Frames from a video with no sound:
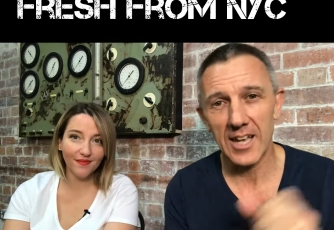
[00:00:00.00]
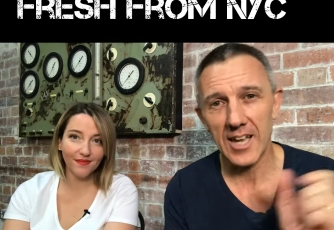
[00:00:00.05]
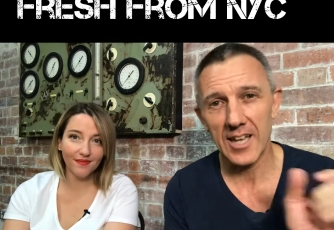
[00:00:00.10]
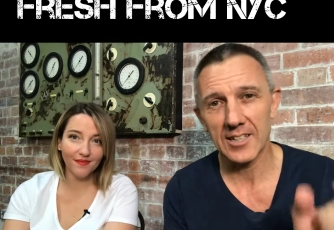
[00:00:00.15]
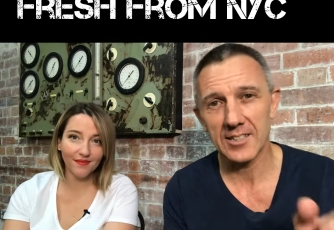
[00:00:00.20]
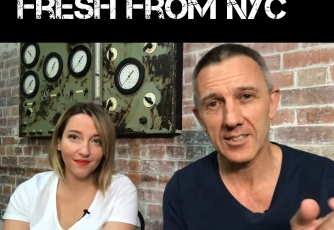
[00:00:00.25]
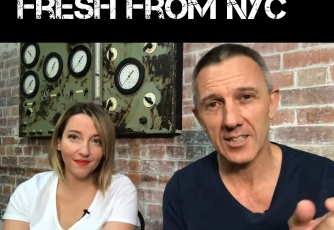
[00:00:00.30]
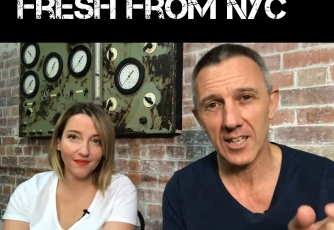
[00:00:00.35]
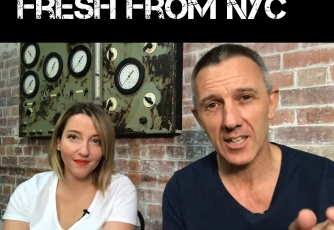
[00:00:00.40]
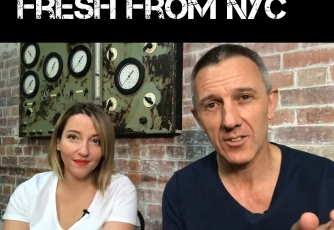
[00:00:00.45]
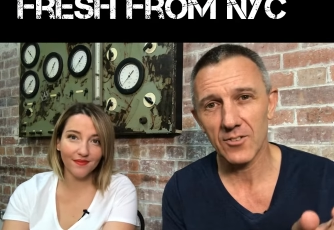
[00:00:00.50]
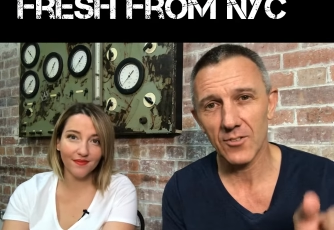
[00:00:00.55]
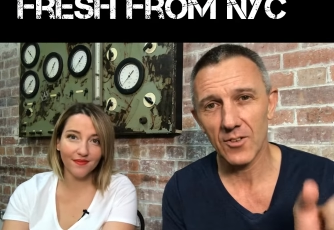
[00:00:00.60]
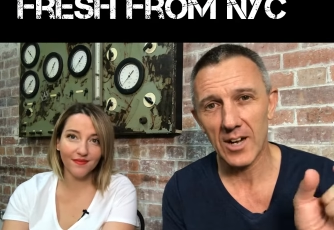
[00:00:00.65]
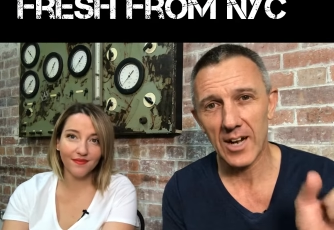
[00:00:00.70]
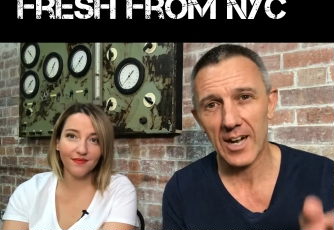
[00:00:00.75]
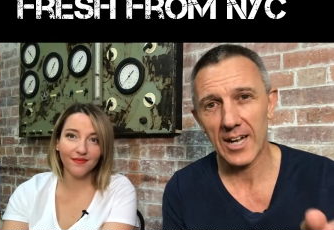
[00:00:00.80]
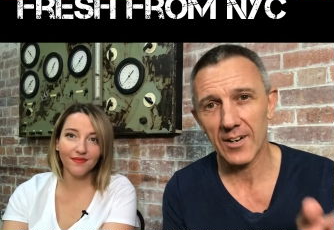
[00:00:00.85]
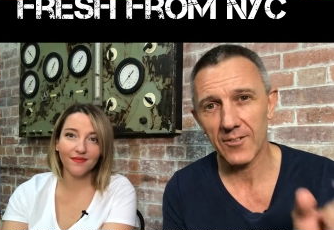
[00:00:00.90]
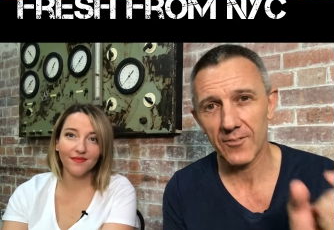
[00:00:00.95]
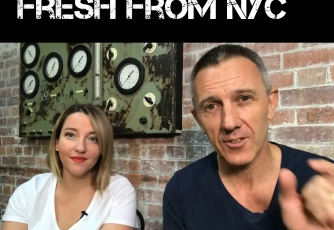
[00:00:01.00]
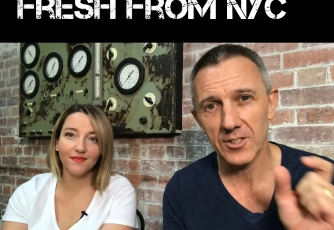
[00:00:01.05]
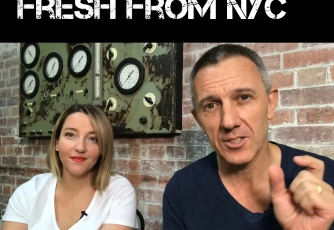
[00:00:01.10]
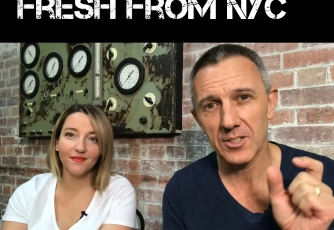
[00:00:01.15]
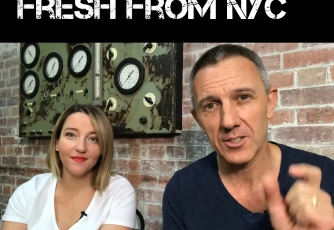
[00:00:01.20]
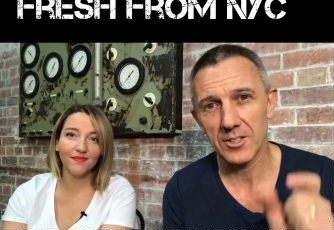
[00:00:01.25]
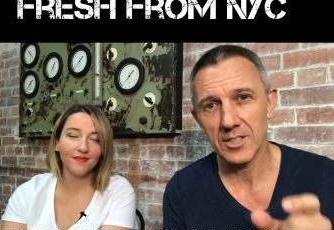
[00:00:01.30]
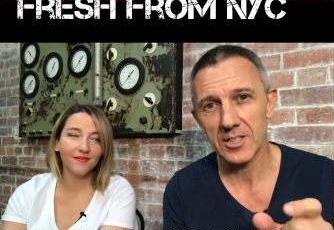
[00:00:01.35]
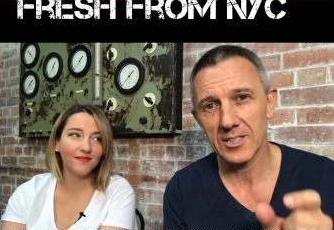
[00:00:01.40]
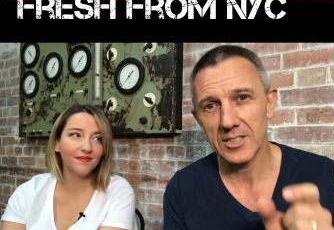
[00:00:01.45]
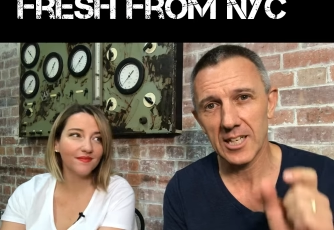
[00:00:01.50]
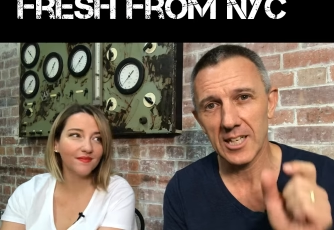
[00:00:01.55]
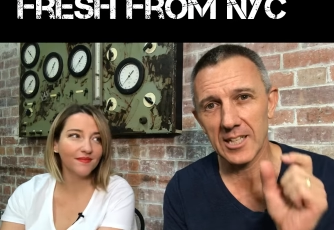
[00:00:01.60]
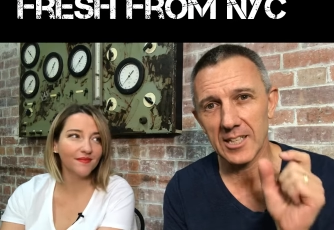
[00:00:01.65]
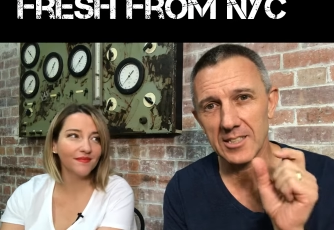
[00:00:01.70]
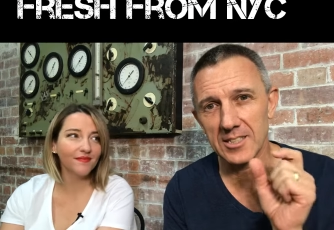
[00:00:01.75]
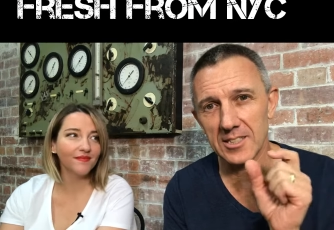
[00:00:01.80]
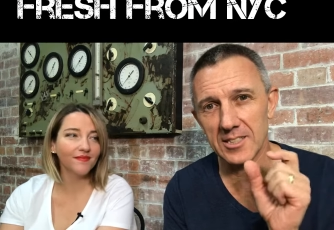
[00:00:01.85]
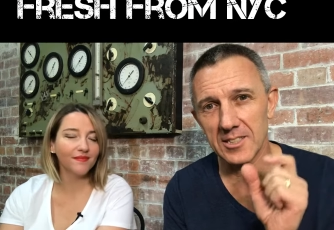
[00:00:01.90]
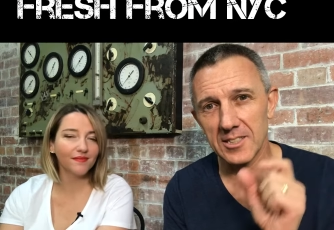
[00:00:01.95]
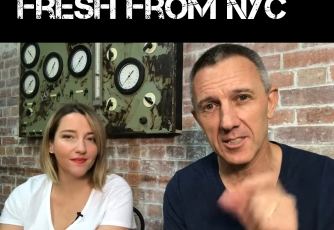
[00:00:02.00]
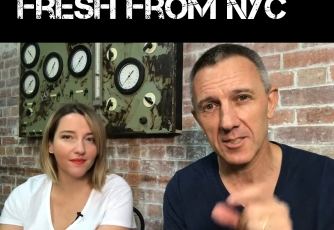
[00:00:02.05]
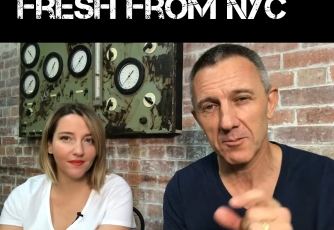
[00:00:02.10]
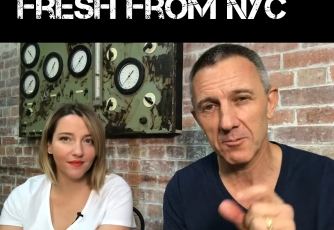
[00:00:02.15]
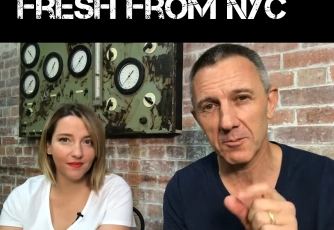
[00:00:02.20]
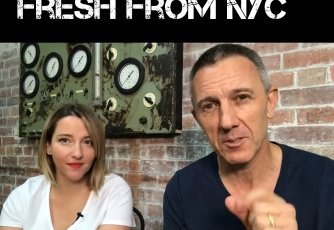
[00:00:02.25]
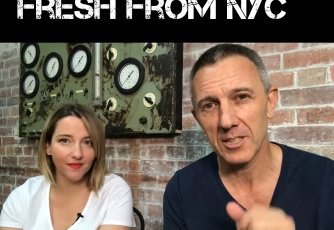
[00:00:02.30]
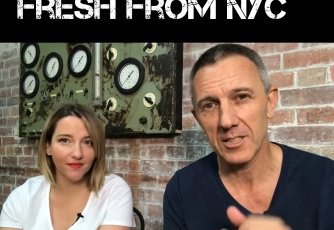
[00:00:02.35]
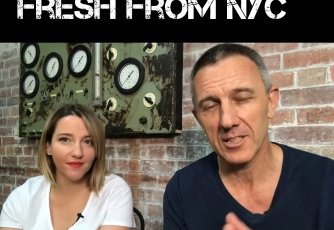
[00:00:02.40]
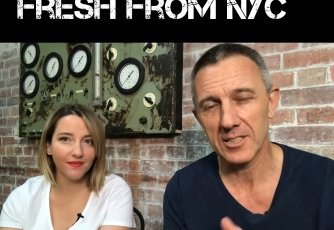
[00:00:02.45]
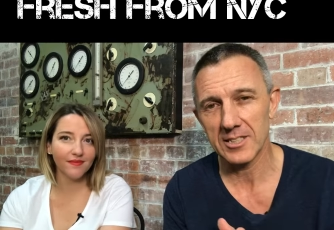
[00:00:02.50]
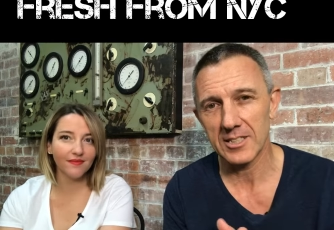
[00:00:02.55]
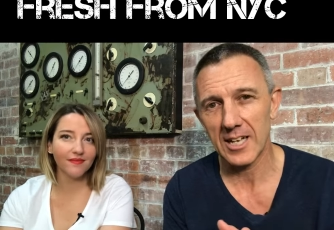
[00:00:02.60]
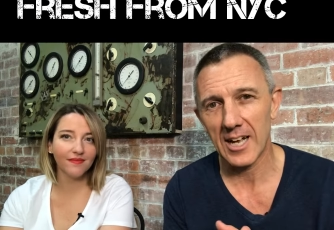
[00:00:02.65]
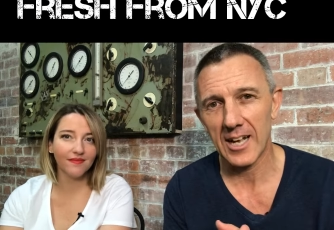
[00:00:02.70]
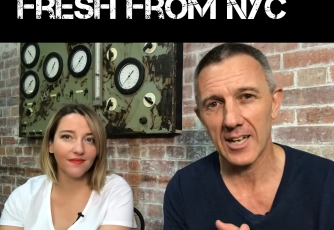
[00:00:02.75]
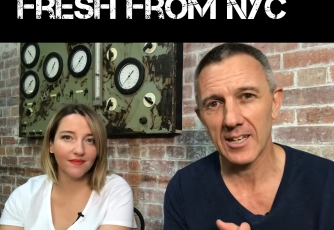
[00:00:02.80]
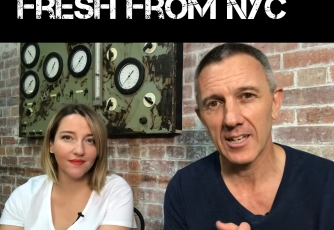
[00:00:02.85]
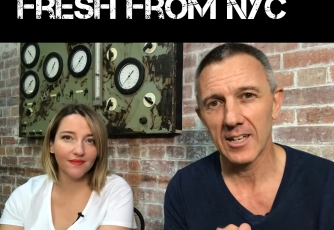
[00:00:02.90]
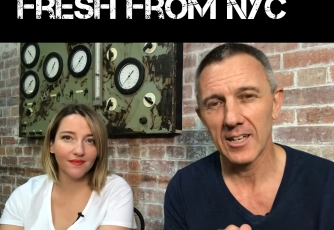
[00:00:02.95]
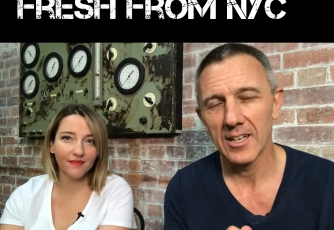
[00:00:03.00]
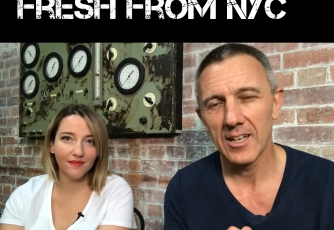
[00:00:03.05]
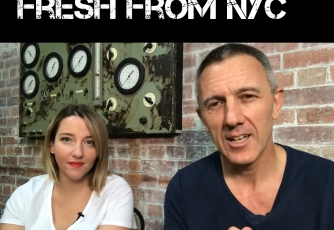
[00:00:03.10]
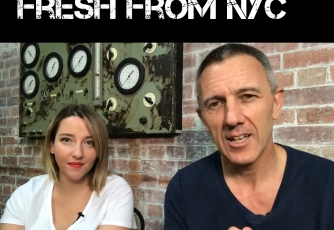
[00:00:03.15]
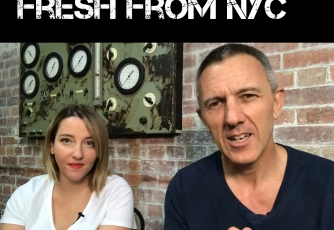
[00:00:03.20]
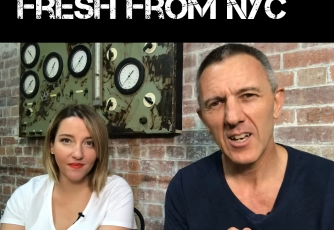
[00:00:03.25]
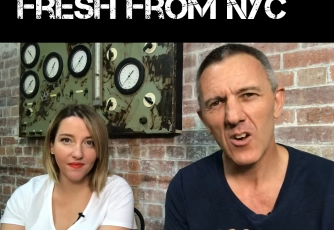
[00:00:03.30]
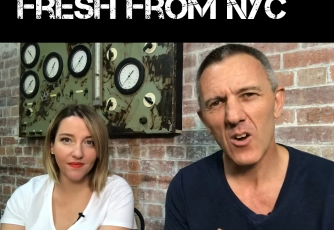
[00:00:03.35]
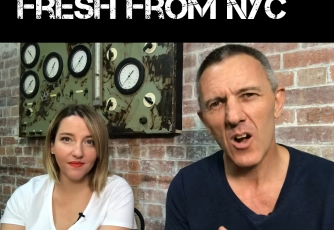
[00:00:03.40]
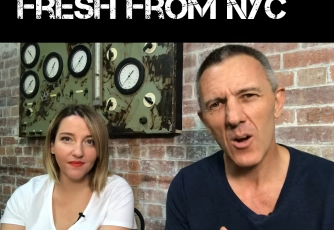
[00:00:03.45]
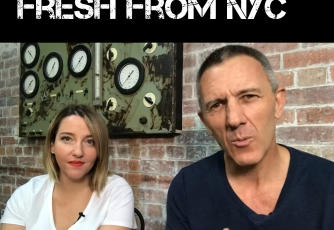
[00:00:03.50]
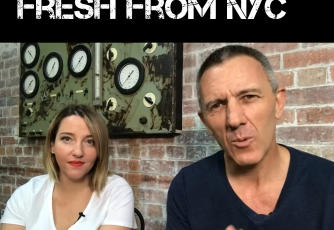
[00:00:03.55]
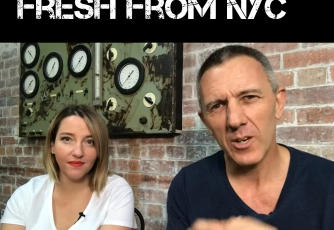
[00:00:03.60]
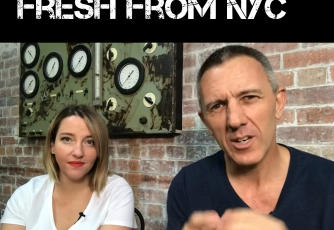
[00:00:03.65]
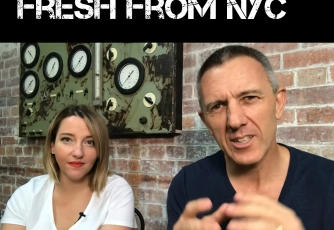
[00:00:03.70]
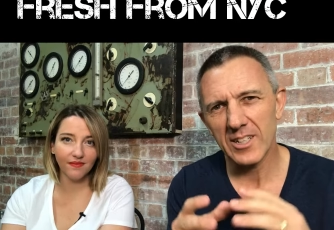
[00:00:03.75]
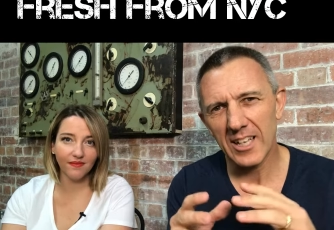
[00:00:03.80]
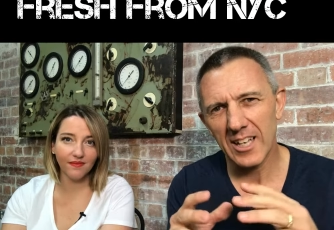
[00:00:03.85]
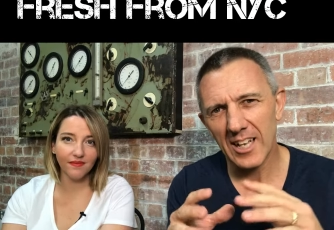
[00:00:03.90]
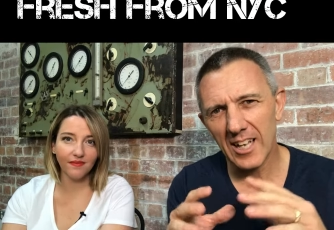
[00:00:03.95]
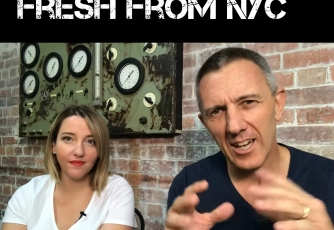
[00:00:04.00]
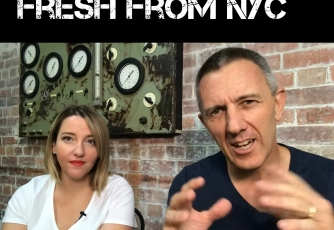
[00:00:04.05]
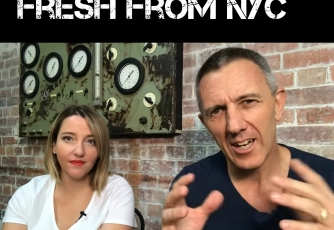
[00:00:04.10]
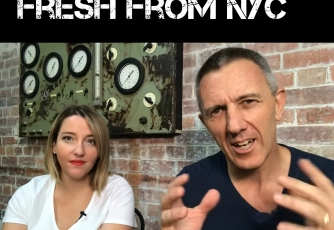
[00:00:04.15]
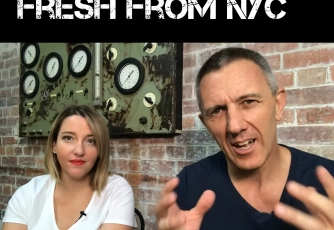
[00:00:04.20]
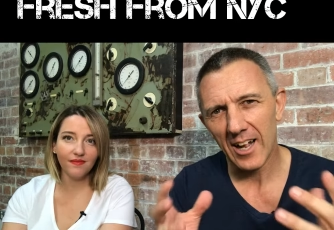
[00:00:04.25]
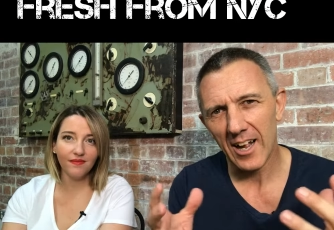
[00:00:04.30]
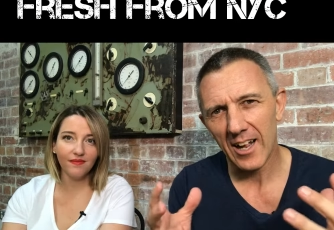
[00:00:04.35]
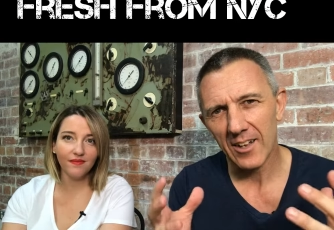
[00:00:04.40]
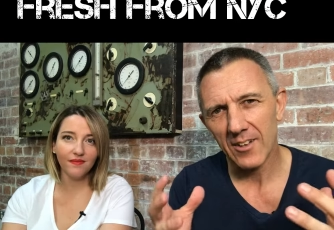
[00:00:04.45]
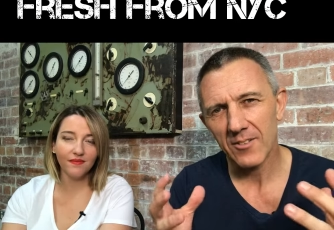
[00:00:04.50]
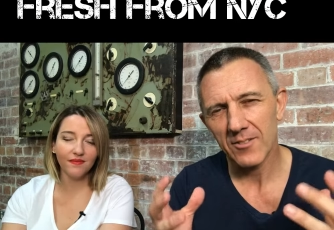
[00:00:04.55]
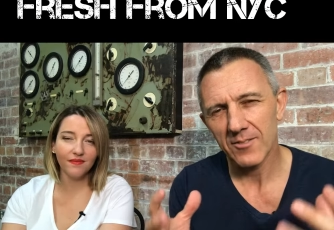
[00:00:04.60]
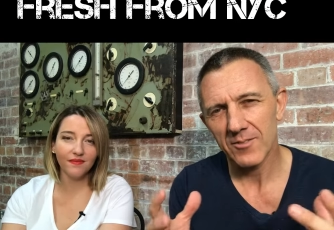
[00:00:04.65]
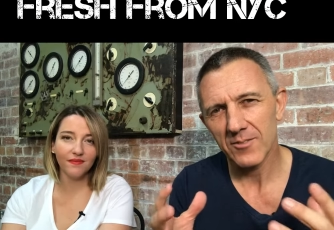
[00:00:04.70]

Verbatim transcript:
Speaker 1: Aire stands for Artificial Intelligence in Real Estate. Now, I wanted to get a